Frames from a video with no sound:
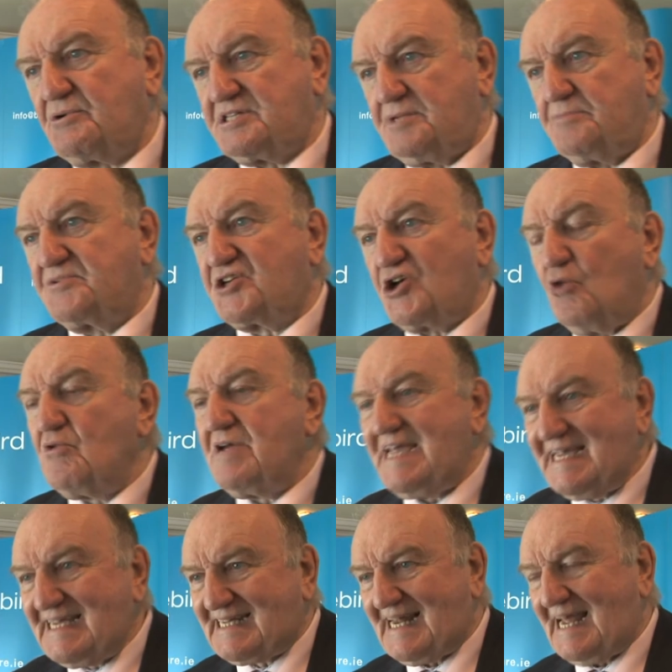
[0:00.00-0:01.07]
with them so
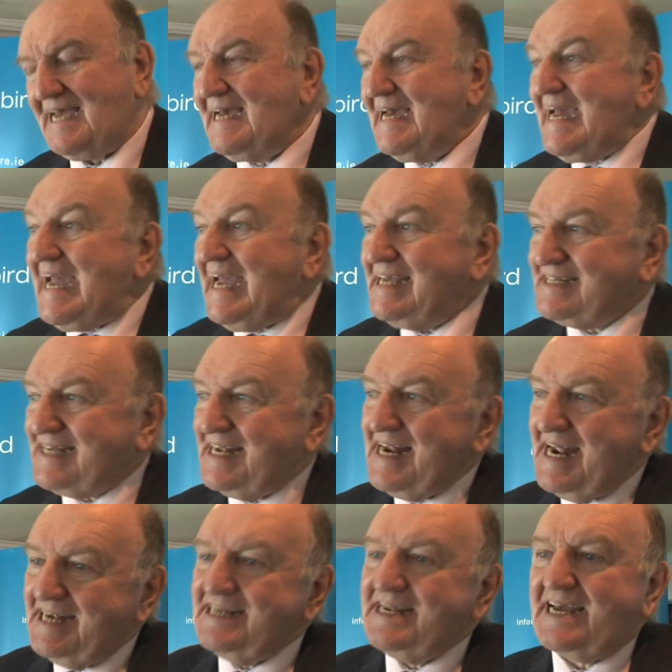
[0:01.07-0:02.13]
easily is
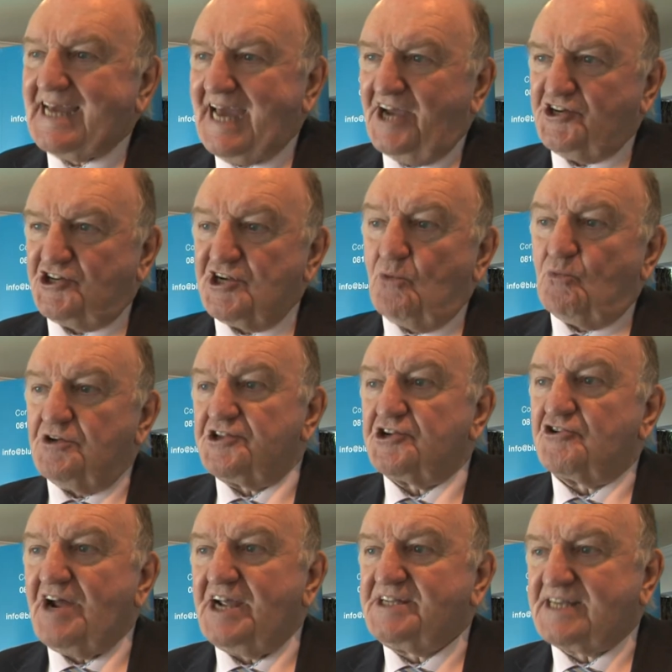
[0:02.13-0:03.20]
an indication of one of the
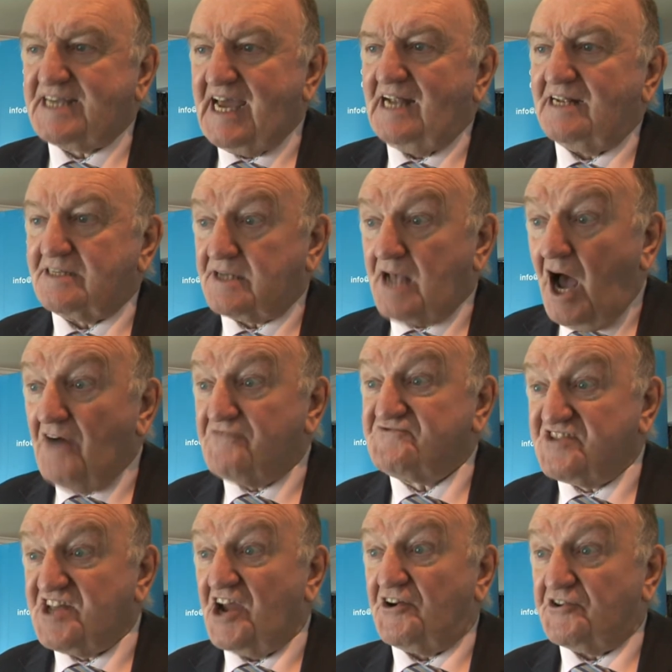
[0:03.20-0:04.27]
great skills
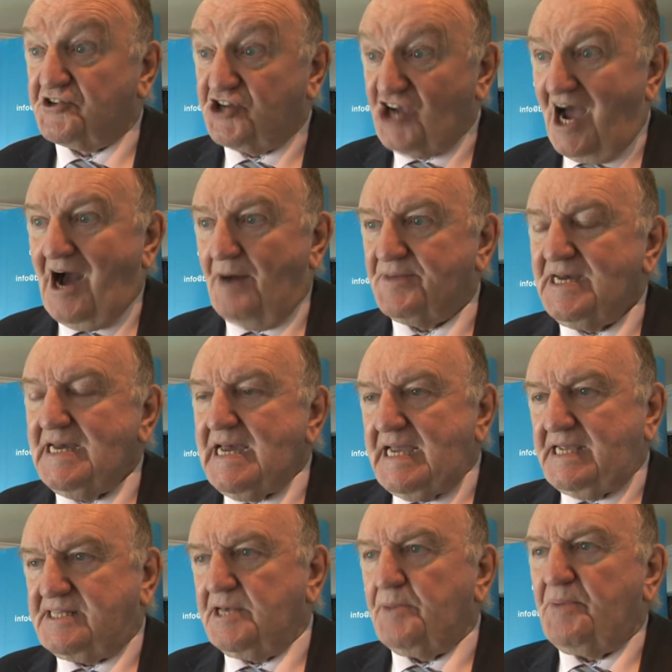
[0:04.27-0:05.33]
of their job,
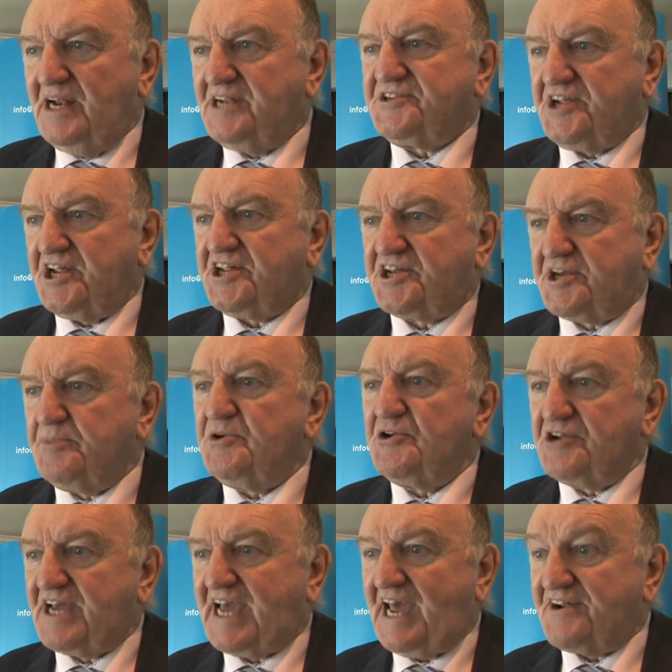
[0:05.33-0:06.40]
is the ability to
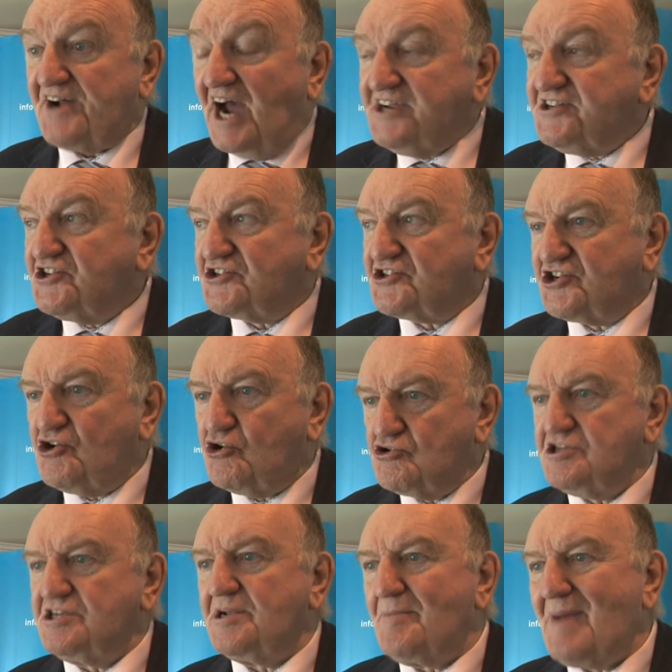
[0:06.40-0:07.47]
communicate. I just
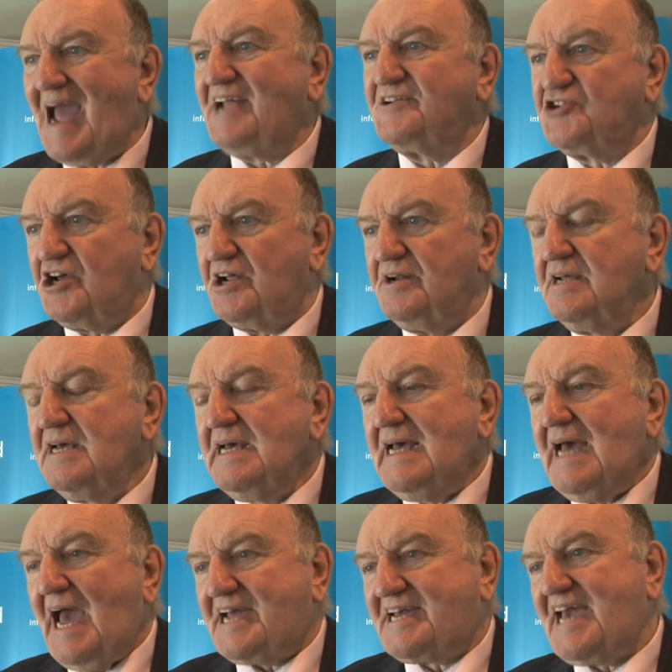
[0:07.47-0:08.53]
couldn't imagine
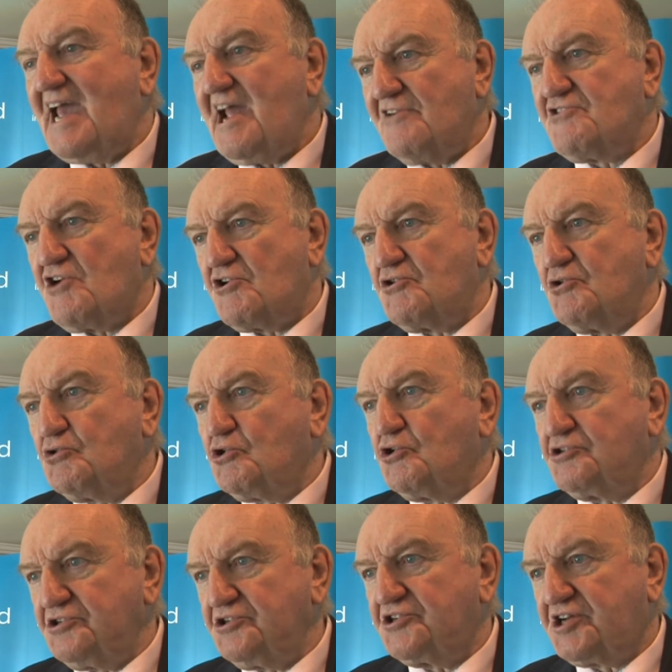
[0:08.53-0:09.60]
a carer who
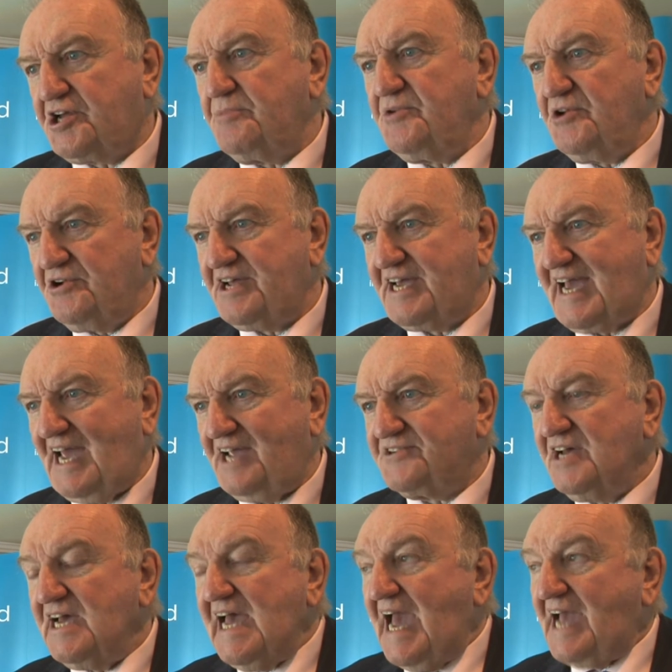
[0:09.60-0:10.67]
couldn't
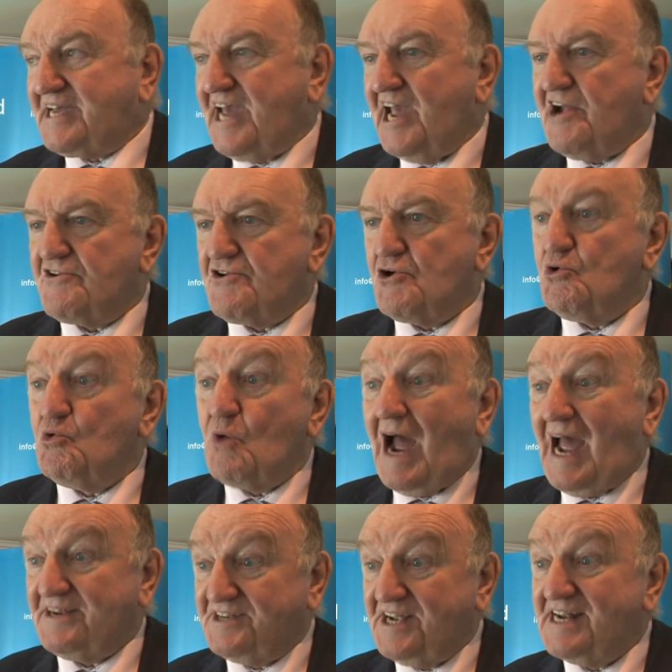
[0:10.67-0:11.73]
communicate, a carer who
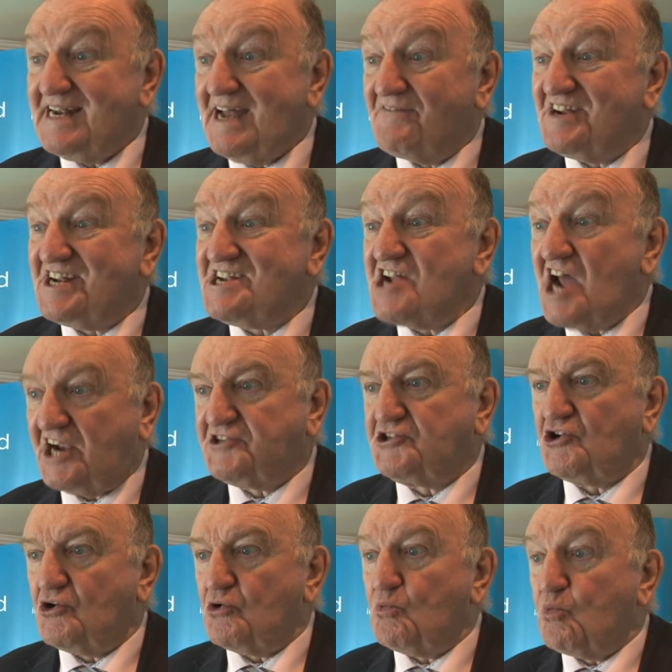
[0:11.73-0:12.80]
didn't have a
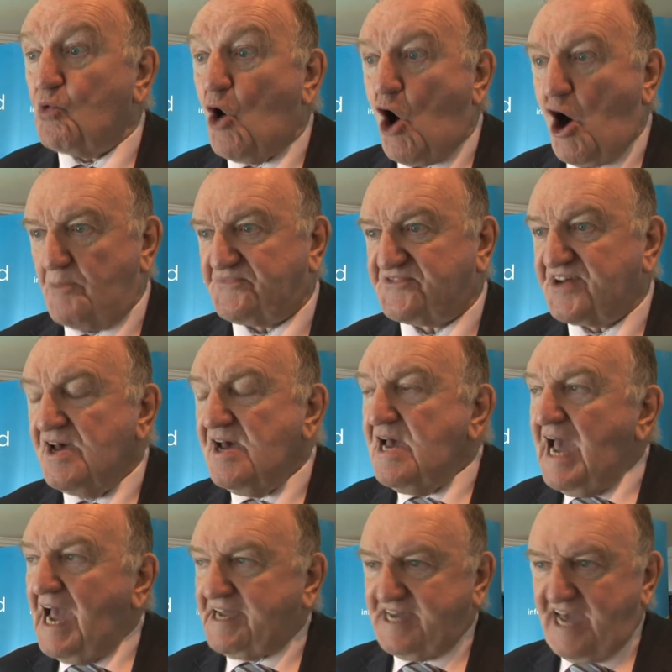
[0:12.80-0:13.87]
natural warmth,
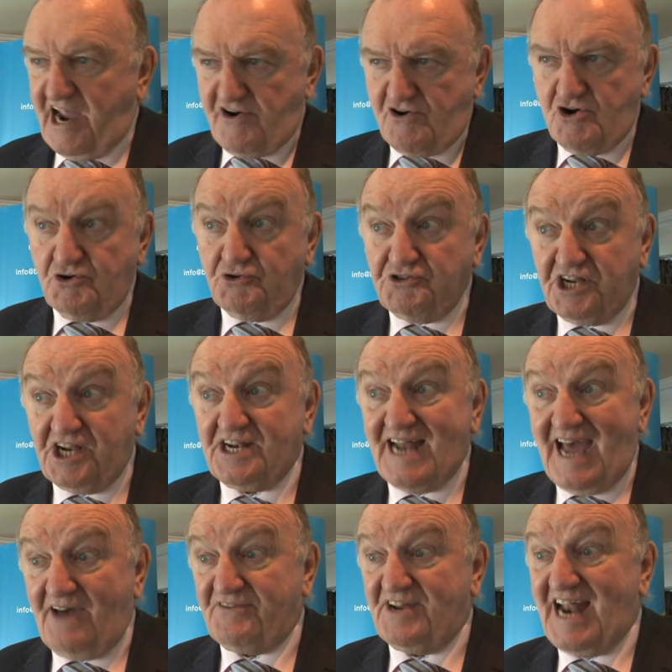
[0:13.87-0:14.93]
a carer who didn't
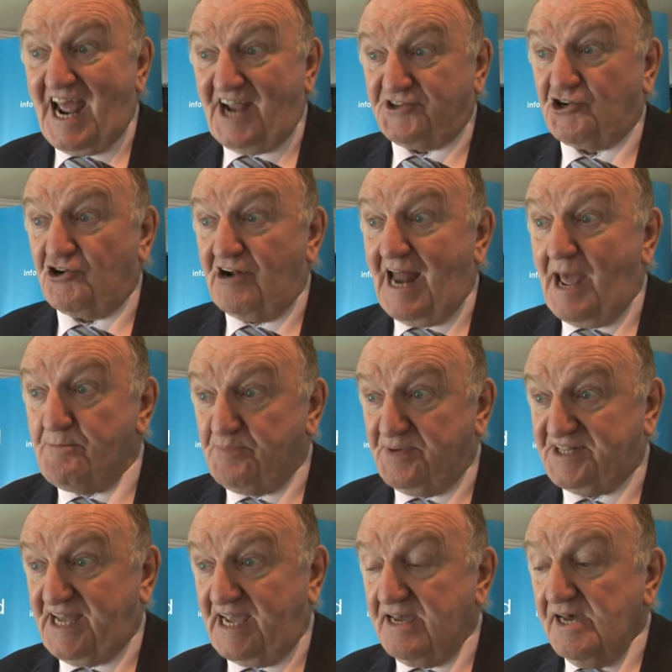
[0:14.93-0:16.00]
have a natural
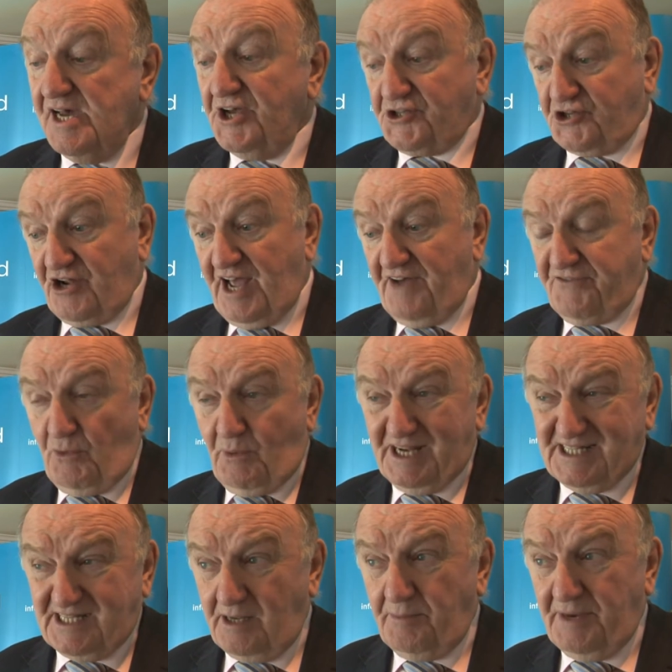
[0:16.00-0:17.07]
empathy. So therefore,
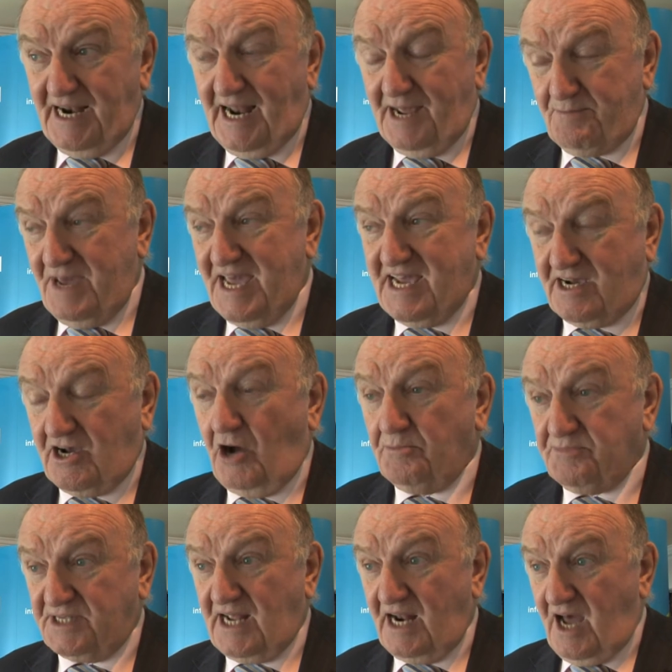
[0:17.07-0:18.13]
when somebody like me
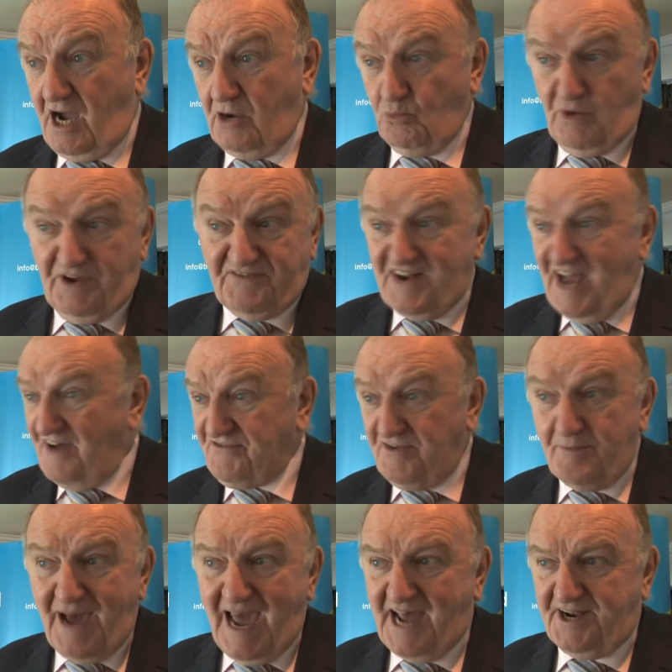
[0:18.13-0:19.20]
comes along, we've
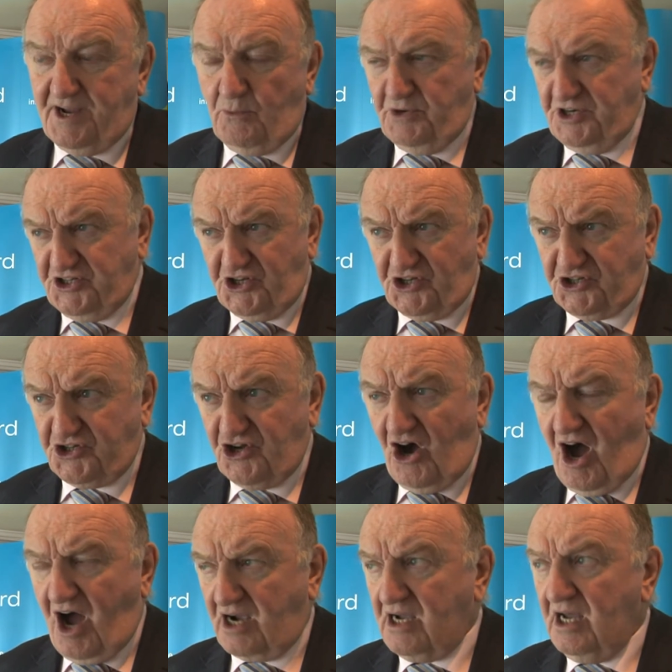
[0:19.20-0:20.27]
never met and we just
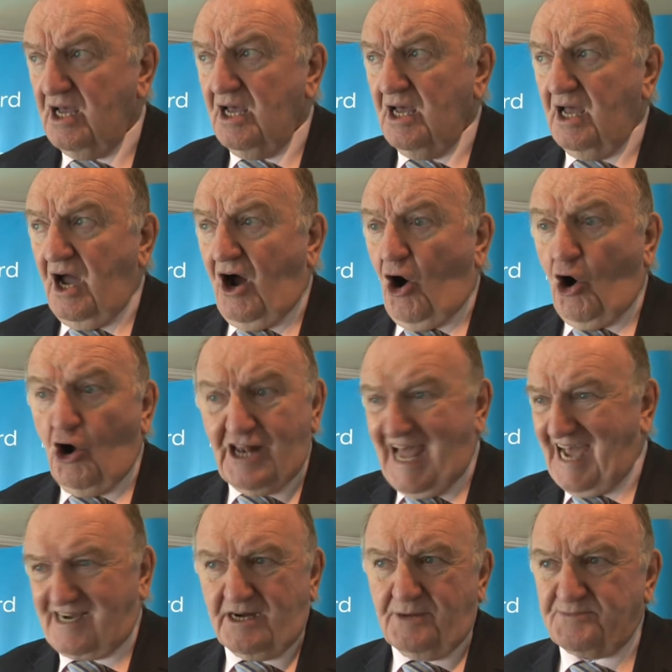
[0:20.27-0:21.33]
talk, all
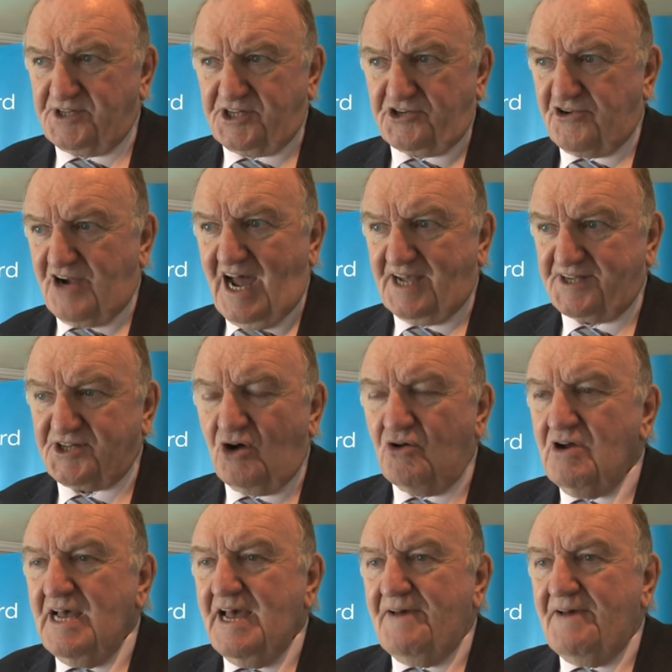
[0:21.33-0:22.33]
that comes across. So,